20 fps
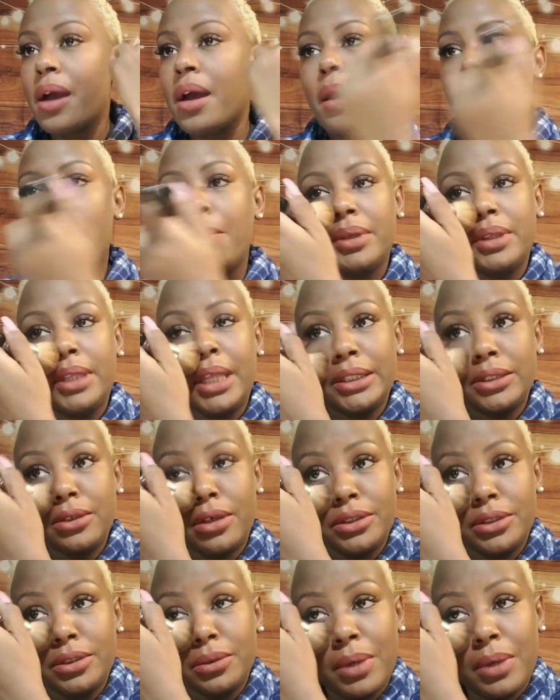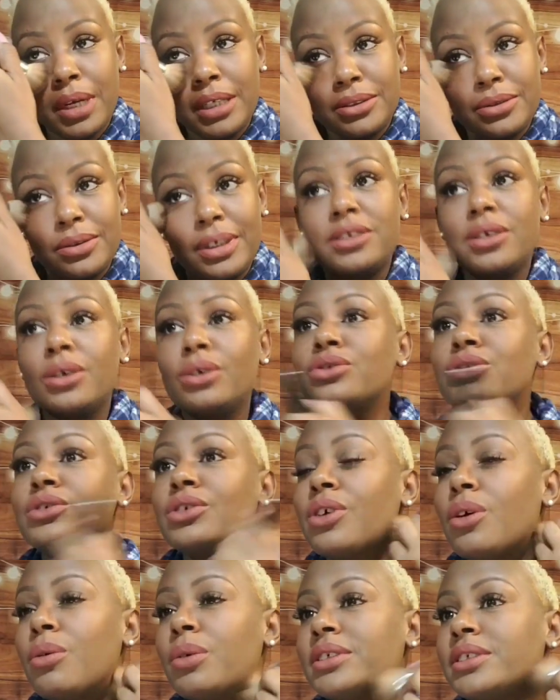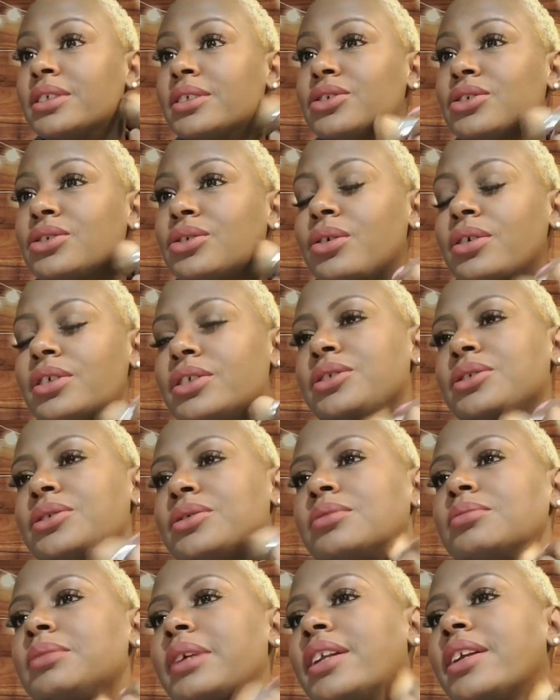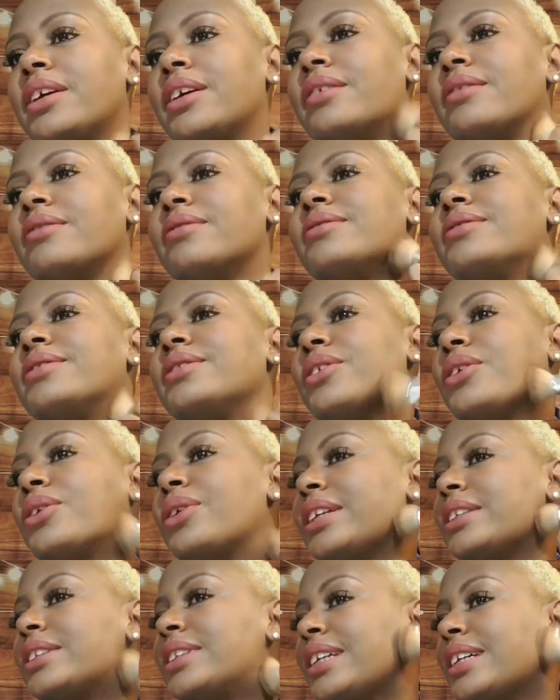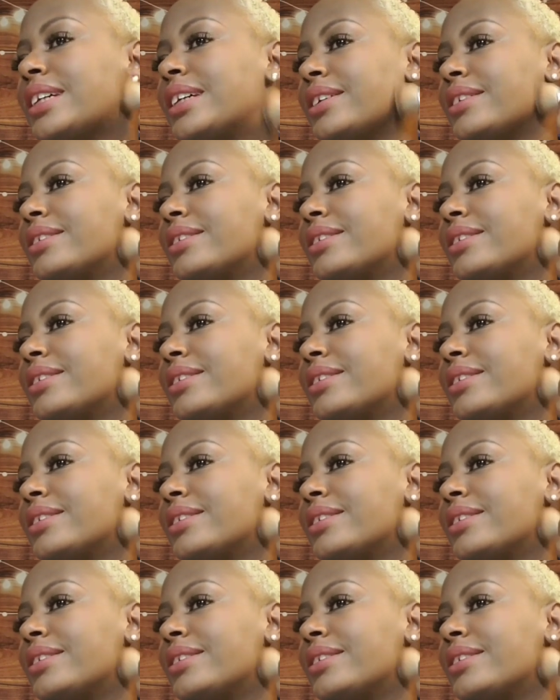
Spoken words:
But that's also why too I told you to go into the store too, my love. You know, I did.